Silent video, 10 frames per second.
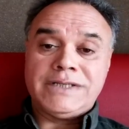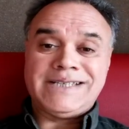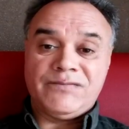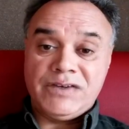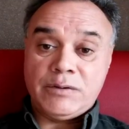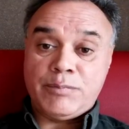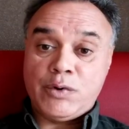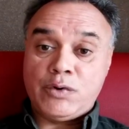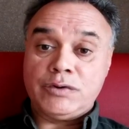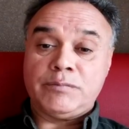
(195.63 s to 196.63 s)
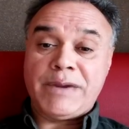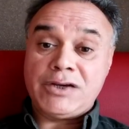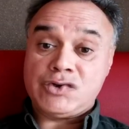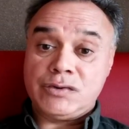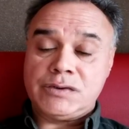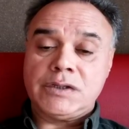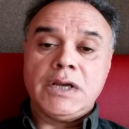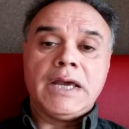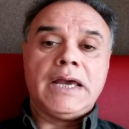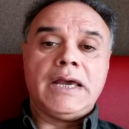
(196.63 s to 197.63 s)
severe burn patients,
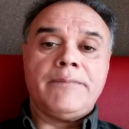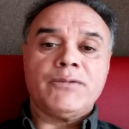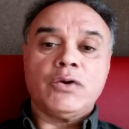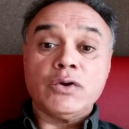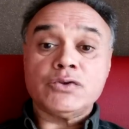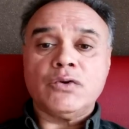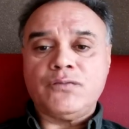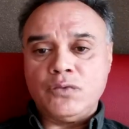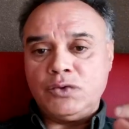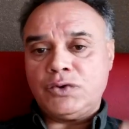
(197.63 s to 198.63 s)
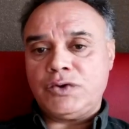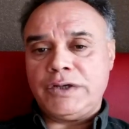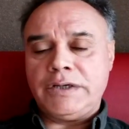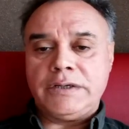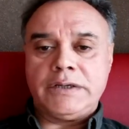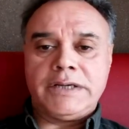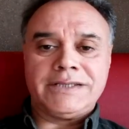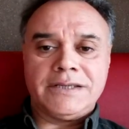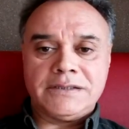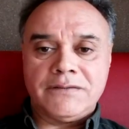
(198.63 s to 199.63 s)
loss of water in
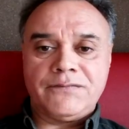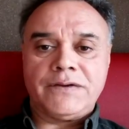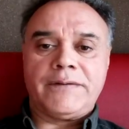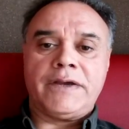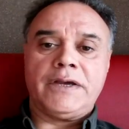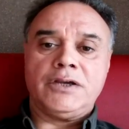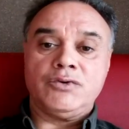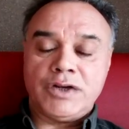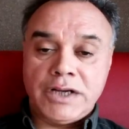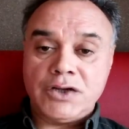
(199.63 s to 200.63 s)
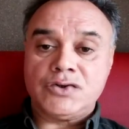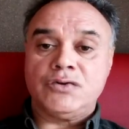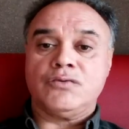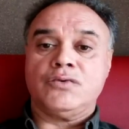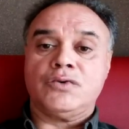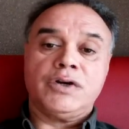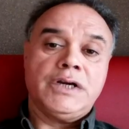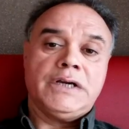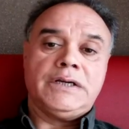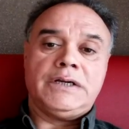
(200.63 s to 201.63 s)
excessive urination or
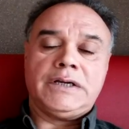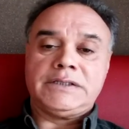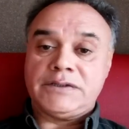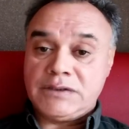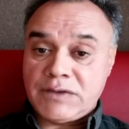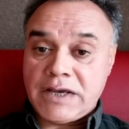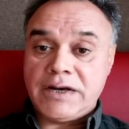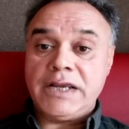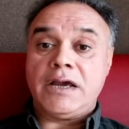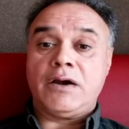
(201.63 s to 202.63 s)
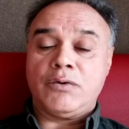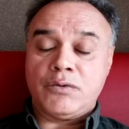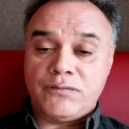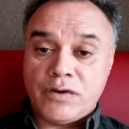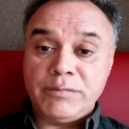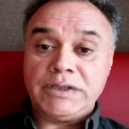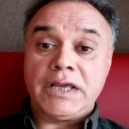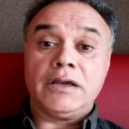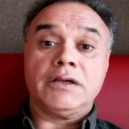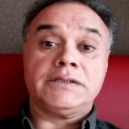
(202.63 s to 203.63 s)
excessive diarrhea or
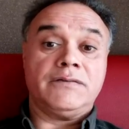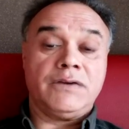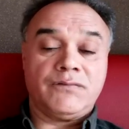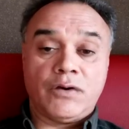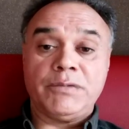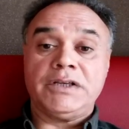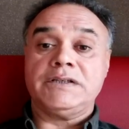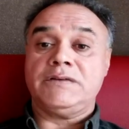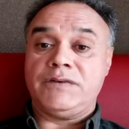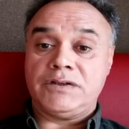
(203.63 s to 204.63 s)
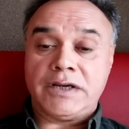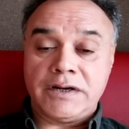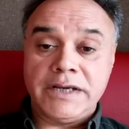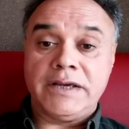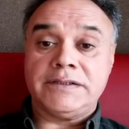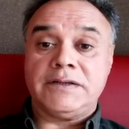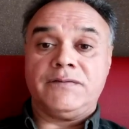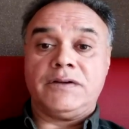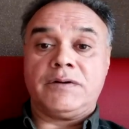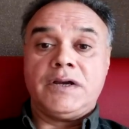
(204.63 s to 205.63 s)
vomiting, severe diarrhea,
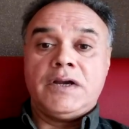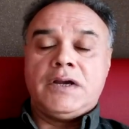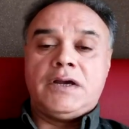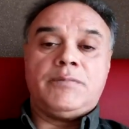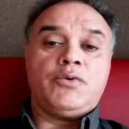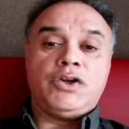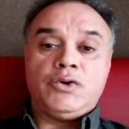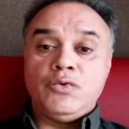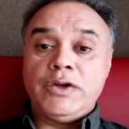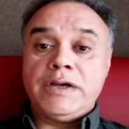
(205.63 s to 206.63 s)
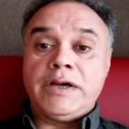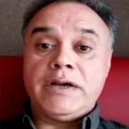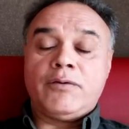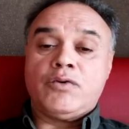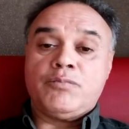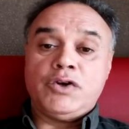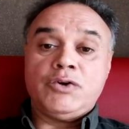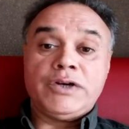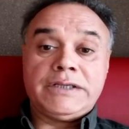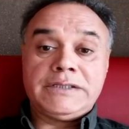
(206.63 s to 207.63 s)
severe polyuria or
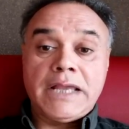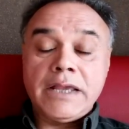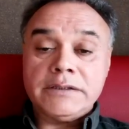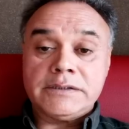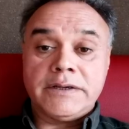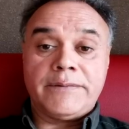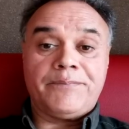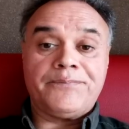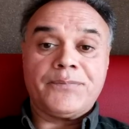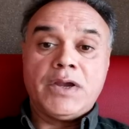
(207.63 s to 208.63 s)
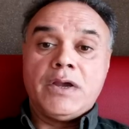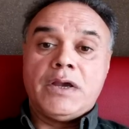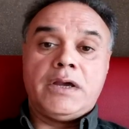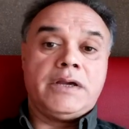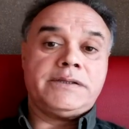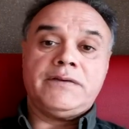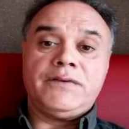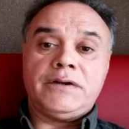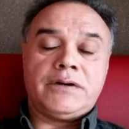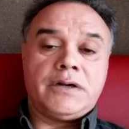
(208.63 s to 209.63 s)
polyuric states,
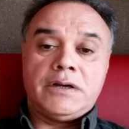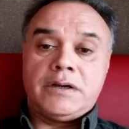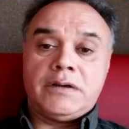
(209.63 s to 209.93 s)
severe